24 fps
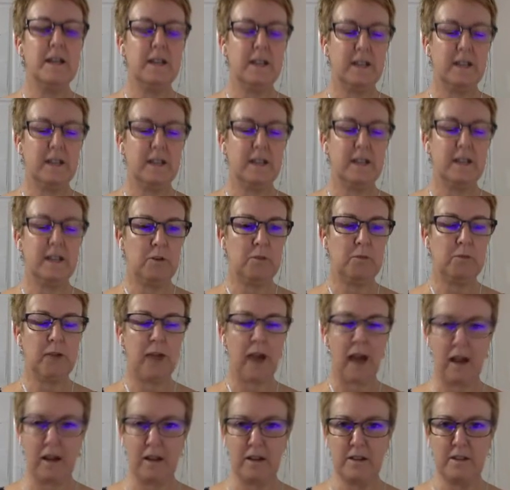keep your
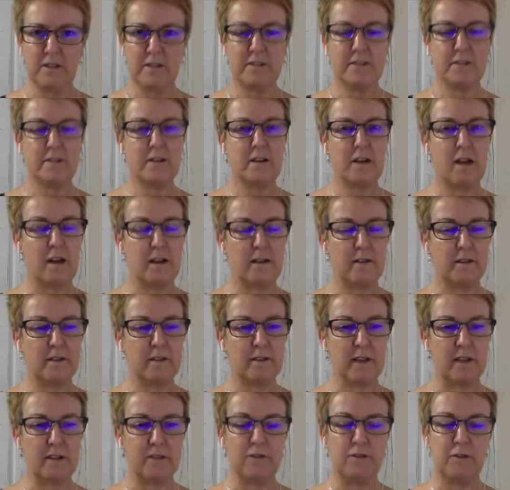colours and
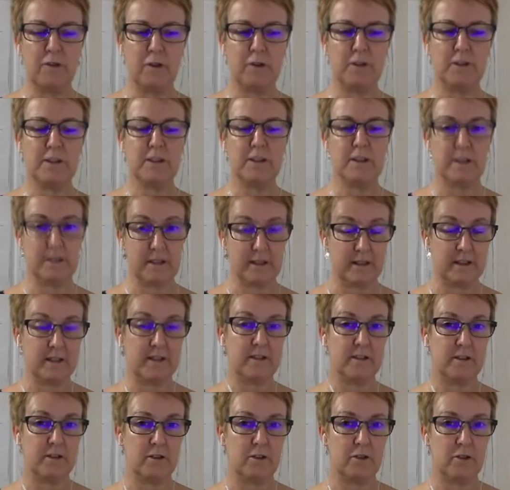fonts
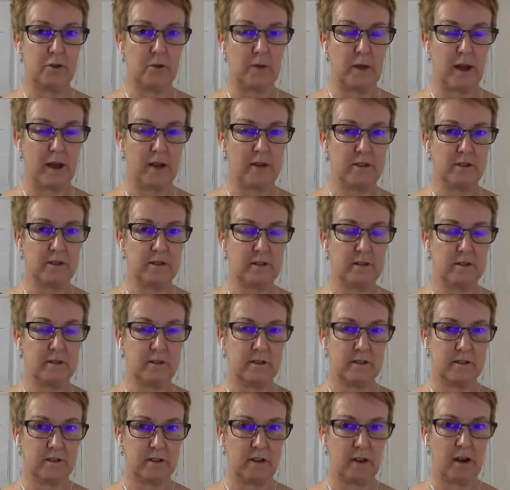consistent throughout the
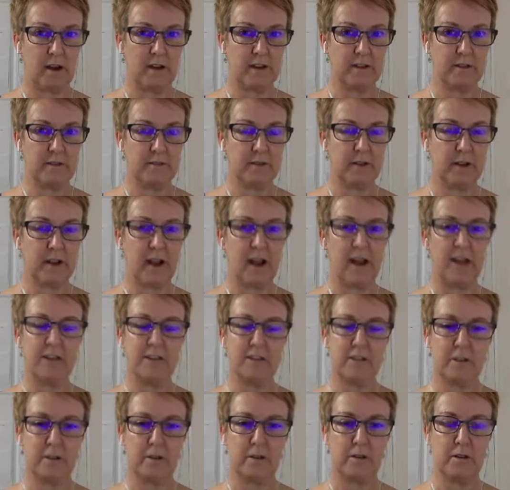site, okay,
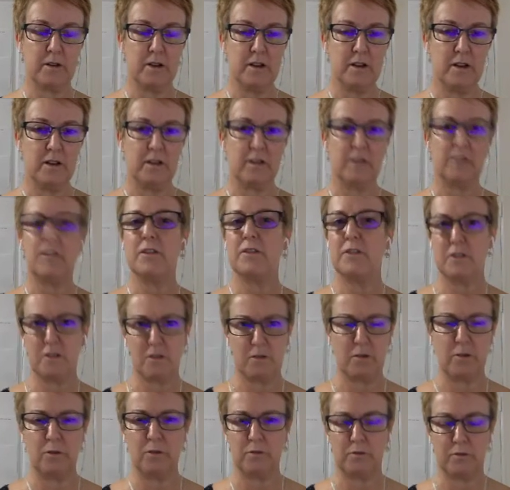so that it
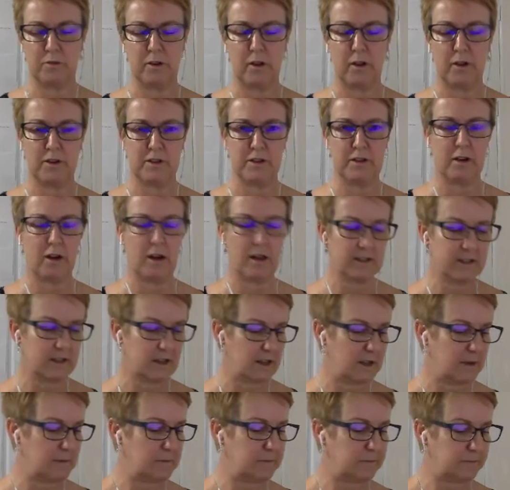all flows
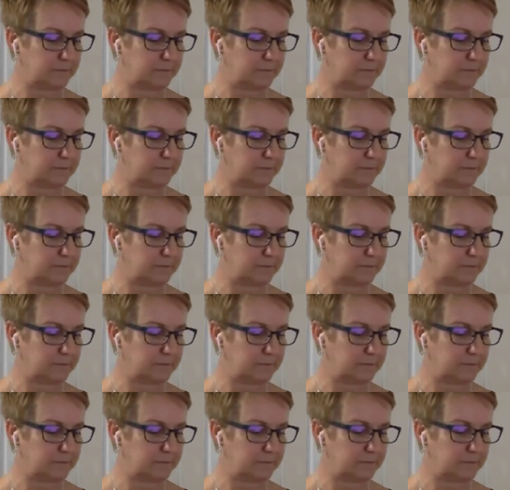nicely.